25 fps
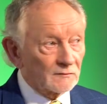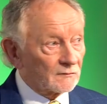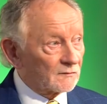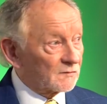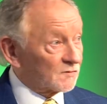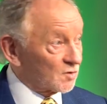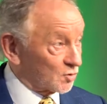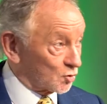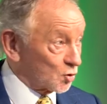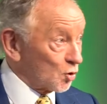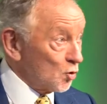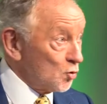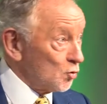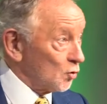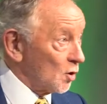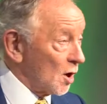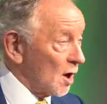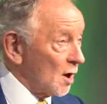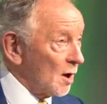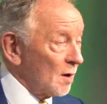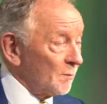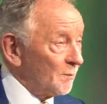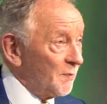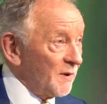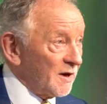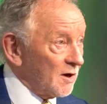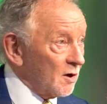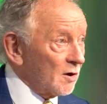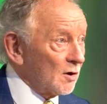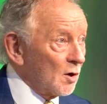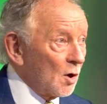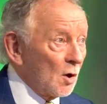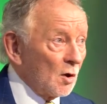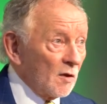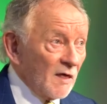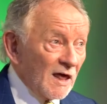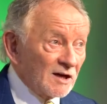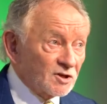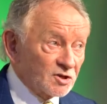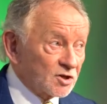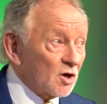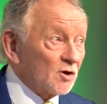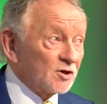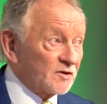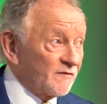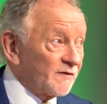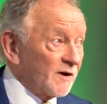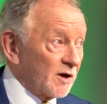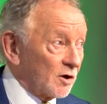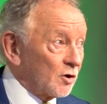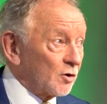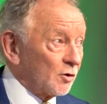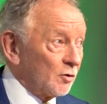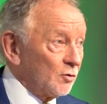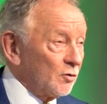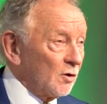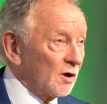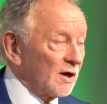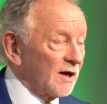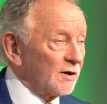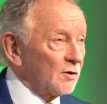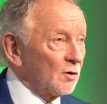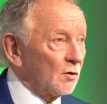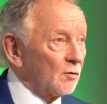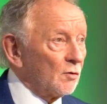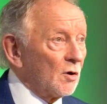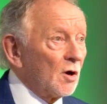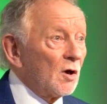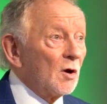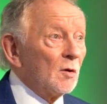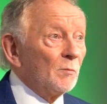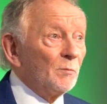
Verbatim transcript: It's true. Because, that sounds very cruel, I know.